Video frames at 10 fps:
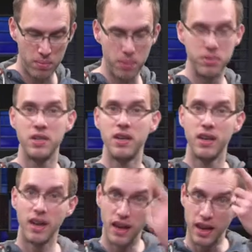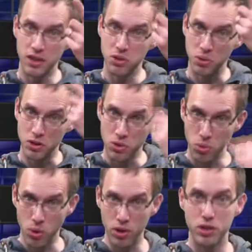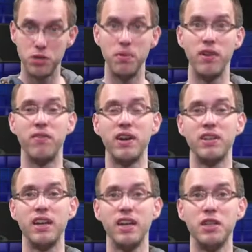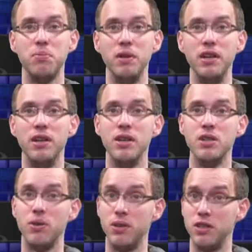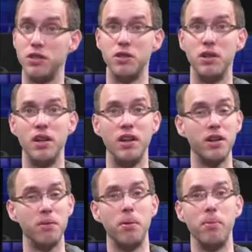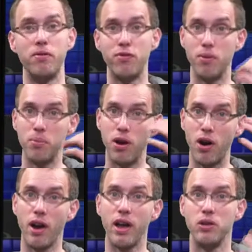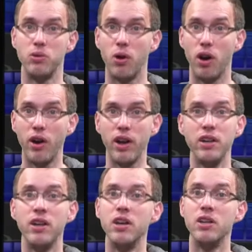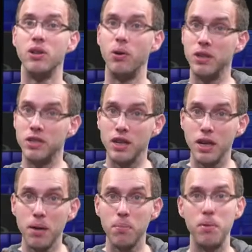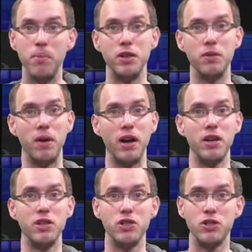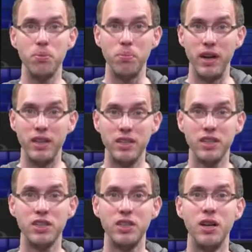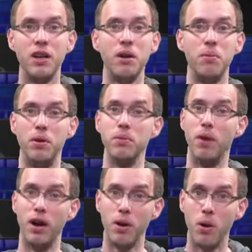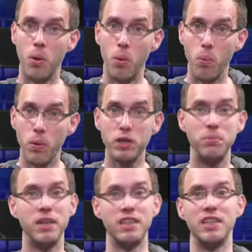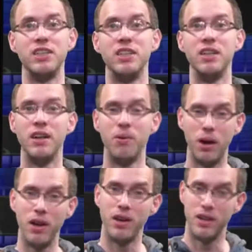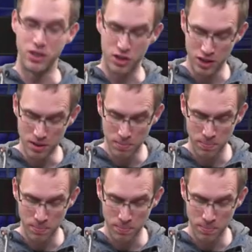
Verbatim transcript: maps x to its coordinates by a vector xb. So this is a linear mapping from Rn to Rn. So it's implemented by some matrix, but by which matrix? Well, let's see.